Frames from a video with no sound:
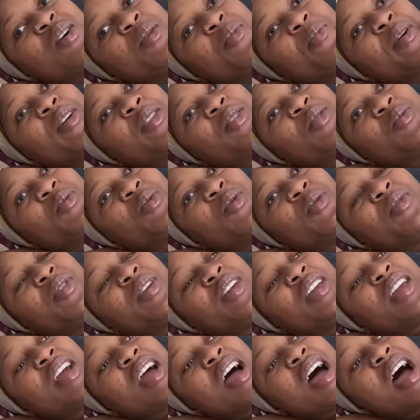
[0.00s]
about the
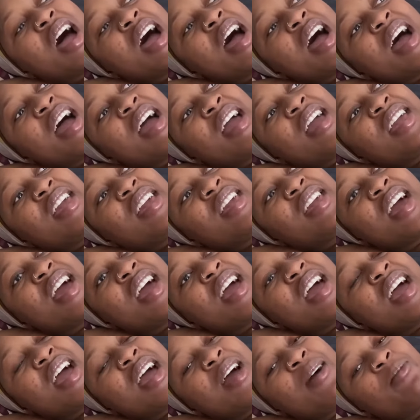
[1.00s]
movie i
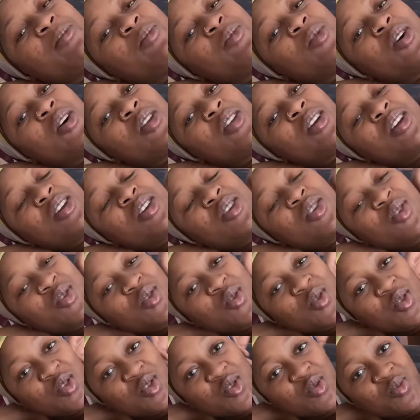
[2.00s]
am not a
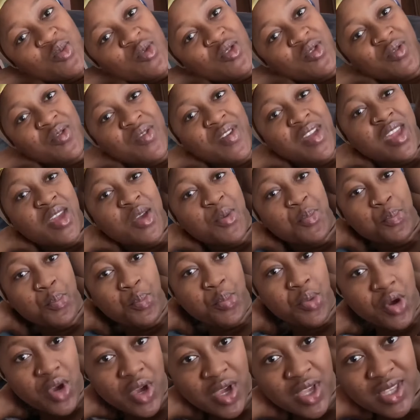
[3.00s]
huge movie
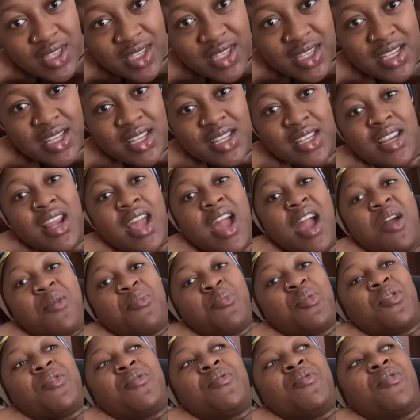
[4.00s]
person i
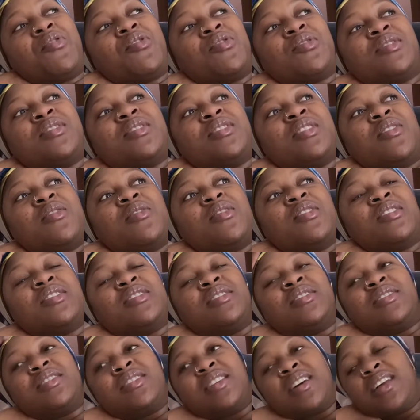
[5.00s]
prefer
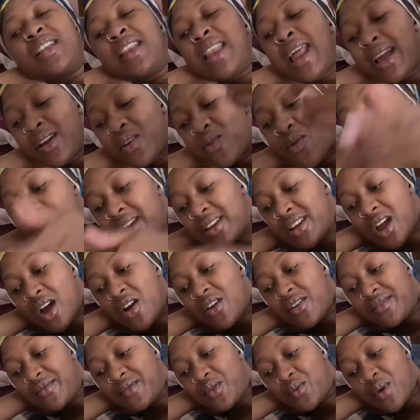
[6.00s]
series like right now
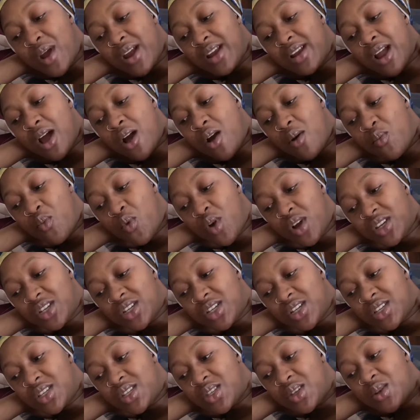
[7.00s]
even right now i'm
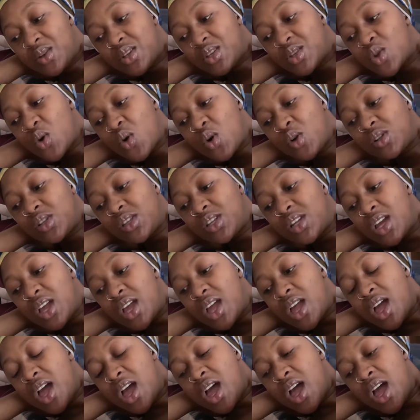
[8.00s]
watching a series called
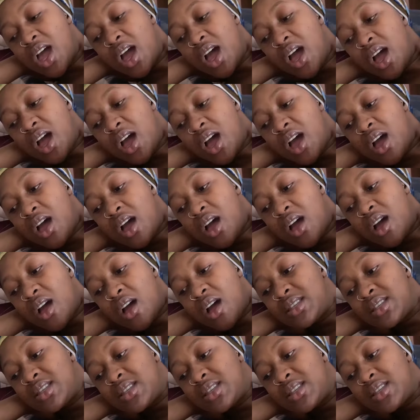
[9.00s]
uh